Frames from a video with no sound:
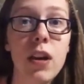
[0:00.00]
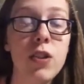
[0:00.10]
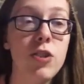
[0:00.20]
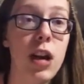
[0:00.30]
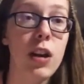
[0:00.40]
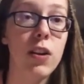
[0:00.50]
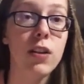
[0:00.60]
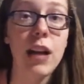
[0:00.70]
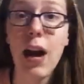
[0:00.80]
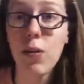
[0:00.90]
share
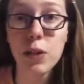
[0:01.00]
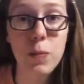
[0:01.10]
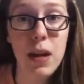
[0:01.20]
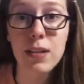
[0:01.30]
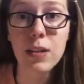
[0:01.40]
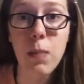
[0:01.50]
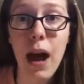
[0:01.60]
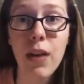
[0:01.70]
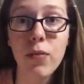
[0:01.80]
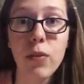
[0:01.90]
counter space in the
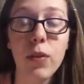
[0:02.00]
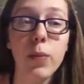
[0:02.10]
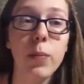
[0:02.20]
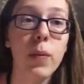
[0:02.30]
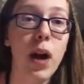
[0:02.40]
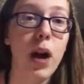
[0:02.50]
bathroom.